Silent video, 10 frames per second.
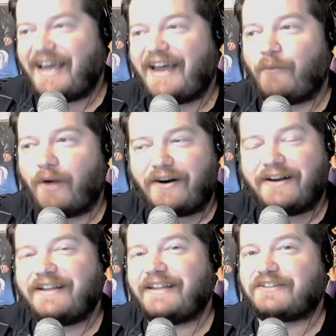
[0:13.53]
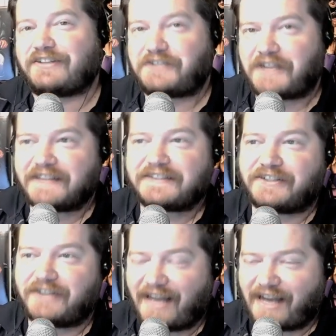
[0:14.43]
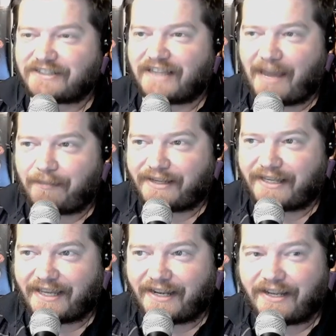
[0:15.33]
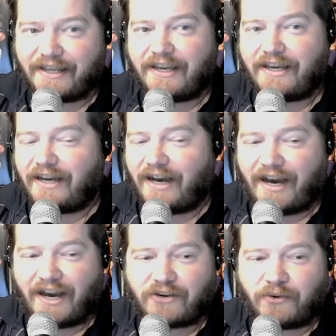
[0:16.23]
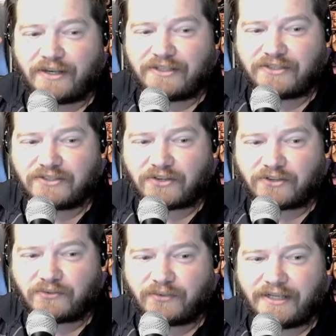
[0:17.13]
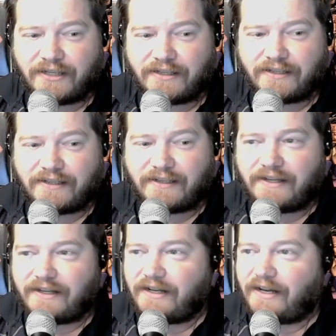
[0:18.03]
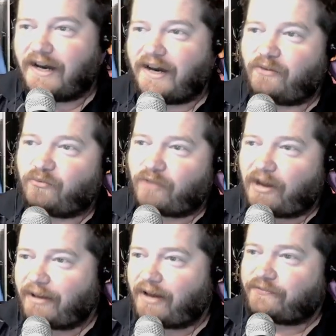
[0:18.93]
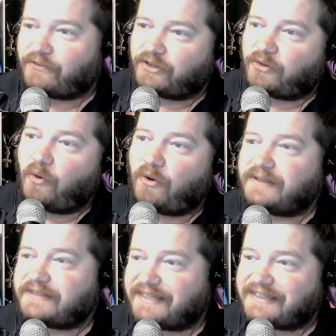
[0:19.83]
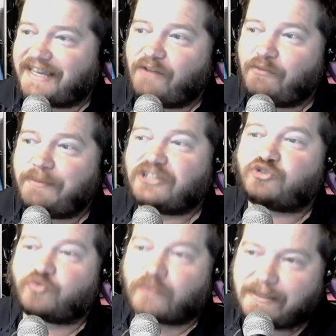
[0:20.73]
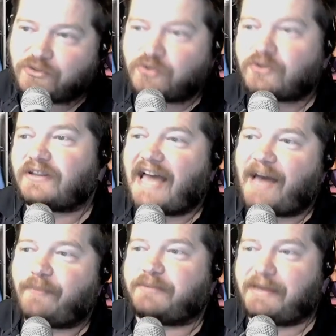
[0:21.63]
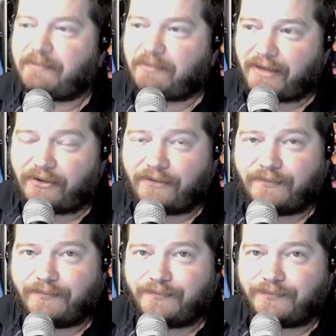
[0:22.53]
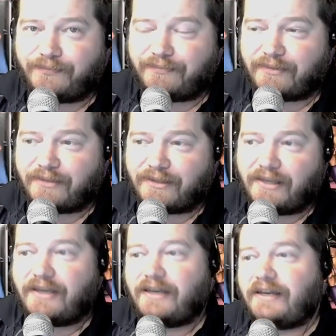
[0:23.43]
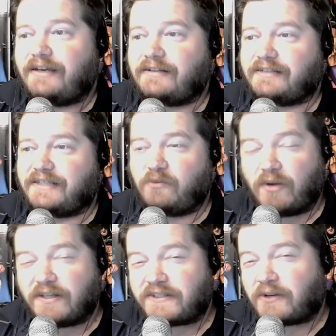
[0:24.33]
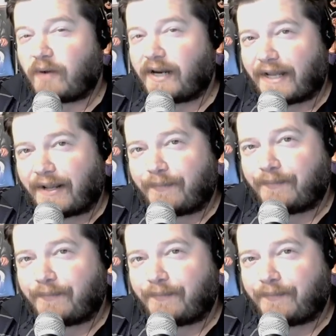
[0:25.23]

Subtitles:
Well, there's a chance it could actually happen again. According to this article here, Rob Halford says it would be a dream to collab with BABYMETAL. He did it once already.